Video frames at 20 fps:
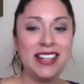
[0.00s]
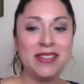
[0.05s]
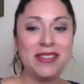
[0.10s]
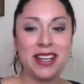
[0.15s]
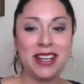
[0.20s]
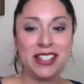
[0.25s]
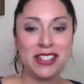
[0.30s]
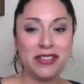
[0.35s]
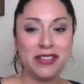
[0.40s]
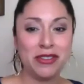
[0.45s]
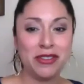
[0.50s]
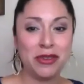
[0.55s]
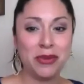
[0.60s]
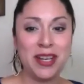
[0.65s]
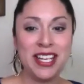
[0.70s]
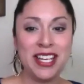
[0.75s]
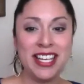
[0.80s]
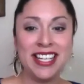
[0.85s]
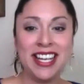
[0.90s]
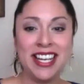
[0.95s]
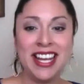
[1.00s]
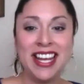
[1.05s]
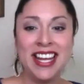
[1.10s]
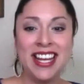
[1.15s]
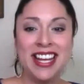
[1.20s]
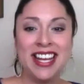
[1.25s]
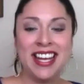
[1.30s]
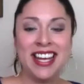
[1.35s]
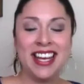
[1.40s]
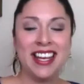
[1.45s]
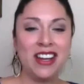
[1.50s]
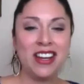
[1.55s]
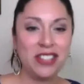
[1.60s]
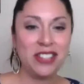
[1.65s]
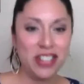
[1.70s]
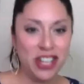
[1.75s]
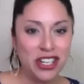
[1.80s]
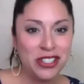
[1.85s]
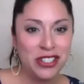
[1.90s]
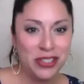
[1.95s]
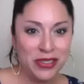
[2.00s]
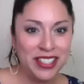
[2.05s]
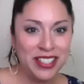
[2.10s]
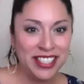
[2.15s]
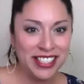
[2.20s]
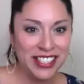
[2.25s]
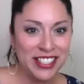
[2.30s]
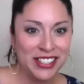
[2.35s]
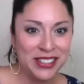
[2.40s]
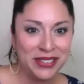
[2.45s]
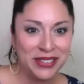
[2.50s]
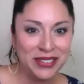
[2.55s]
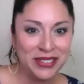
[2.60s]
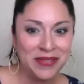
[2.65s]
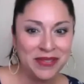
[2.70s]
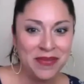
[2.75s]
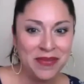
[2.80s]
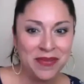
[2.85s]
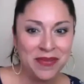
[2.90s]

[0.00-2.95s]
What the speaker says: rest of your week, and I'll talk to you again soon.